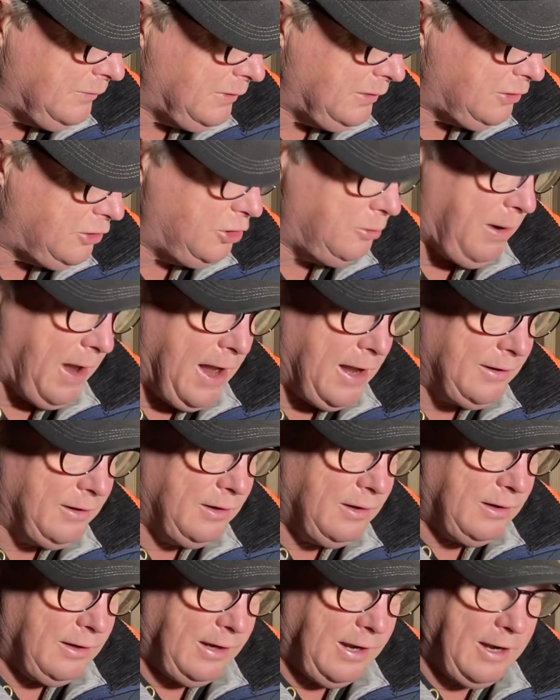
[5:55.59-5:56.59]
too bad.
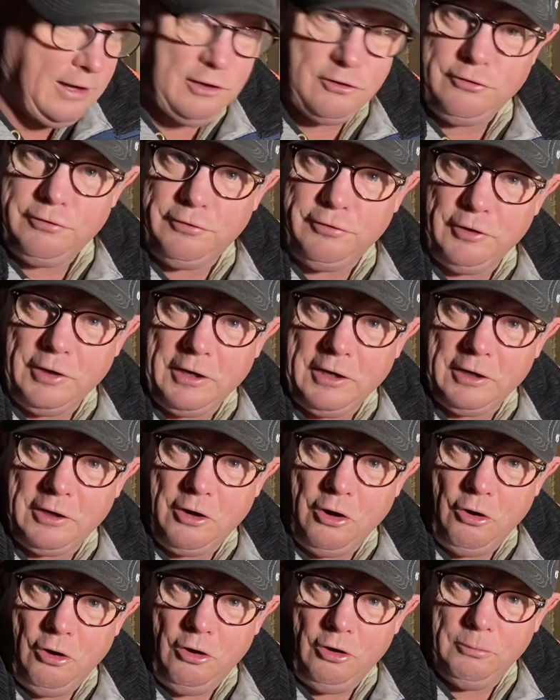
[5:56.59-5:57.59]
And it's friggin'
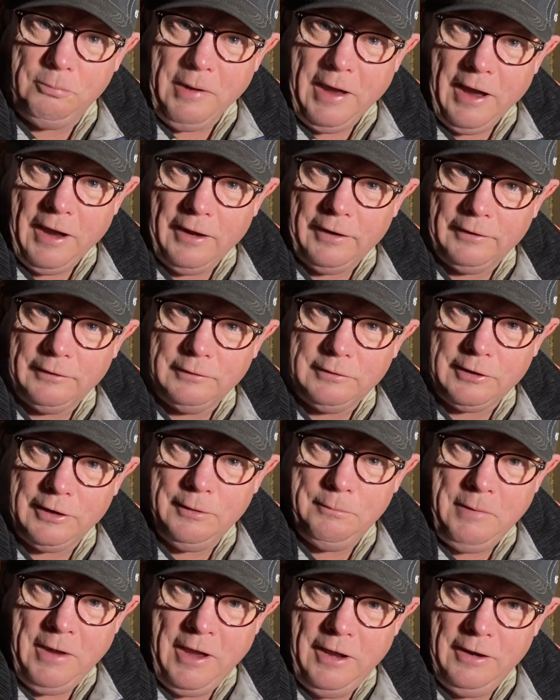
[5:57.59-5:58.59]
cold, man.
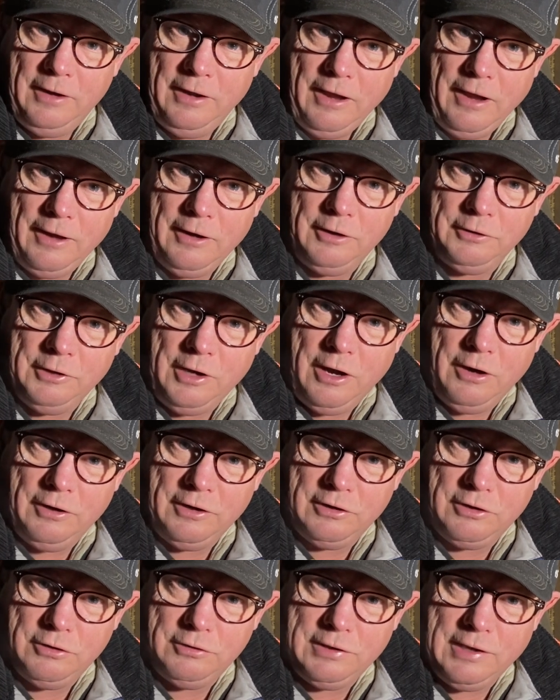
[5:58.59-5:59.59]
Tin Man, I don't know how
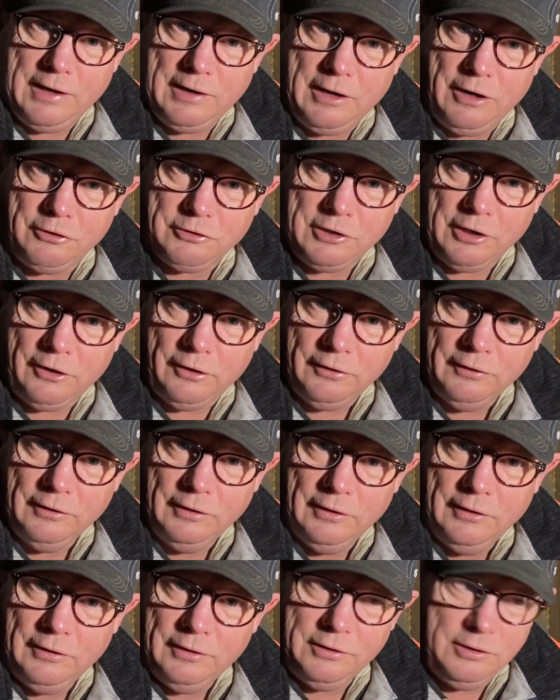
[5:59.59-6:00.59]
you do that out there.
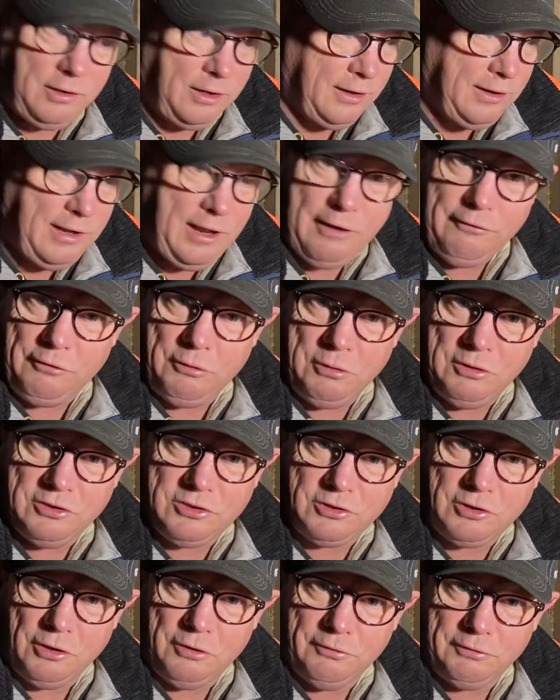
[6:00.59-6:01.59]
You gotta have a wood
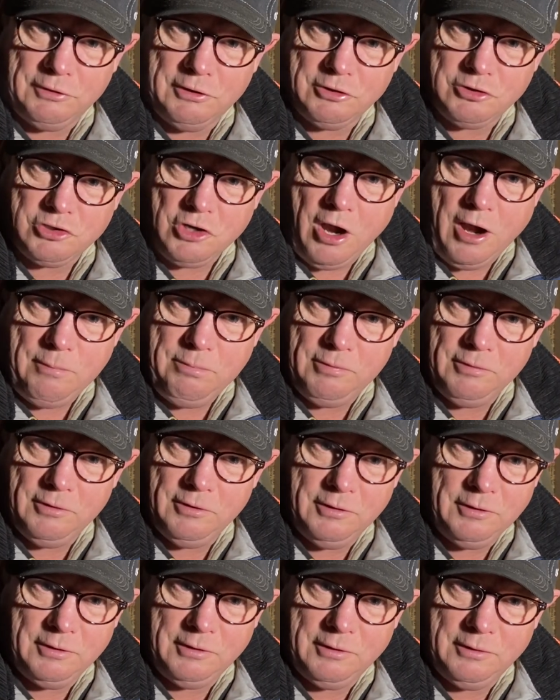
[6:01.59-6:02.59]
stove in your shop,
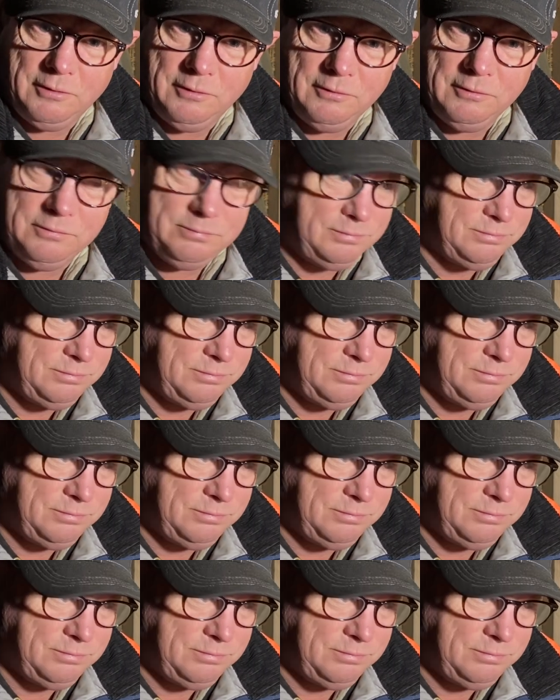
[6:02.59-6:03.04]
or